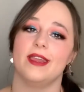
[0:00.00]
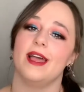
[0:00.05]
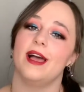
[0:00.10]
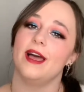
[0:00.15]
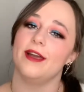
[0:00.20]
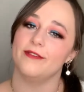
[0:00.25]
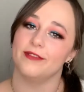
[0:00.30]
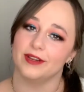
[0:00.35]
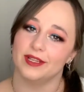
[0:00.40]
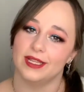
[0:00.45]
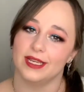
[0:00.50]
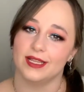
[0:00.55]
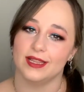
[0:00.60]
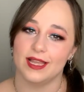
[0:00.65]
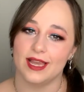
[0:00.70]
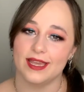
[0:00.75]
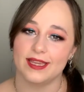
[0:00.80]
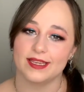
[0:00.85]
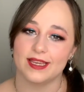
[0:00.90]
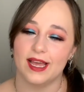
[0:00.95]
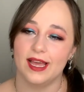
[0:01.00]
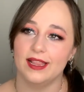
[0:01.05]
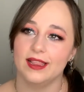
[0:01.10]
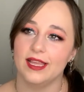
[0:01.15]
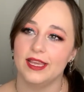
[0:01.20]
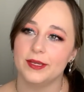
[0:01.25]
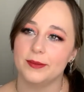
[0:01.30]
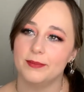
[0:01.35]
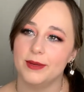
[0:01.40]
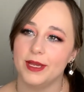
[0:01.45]
I really like. I
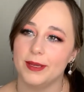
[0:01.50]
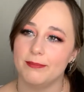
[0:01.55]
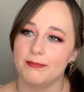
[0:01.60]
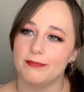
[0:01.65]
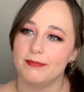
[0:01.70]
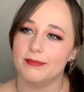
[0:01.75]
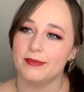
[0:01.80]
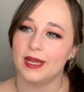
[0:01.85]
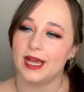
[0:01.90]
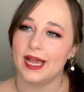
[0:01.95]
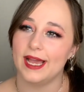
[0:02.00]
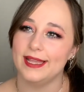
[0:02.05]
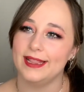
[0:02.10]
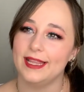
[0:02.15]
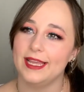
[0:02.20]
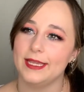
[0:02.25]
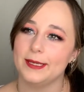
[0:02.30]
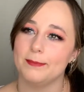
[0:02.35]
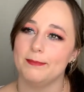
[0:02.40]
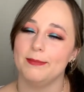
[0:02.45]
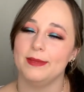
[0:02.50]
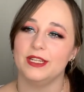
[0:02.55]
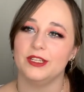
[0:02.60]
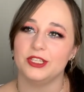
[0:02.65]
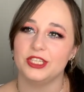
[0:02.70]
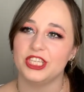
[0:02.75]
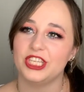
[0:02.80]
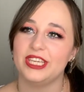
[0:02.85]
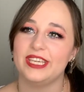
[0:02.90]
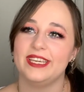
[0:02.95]
like
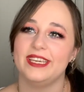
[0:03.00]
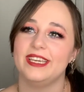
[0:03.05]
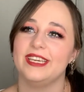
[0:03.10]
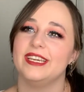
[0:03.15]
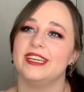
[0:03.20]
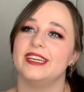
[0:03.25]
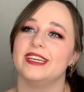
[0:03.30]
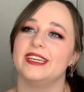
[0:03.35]
milky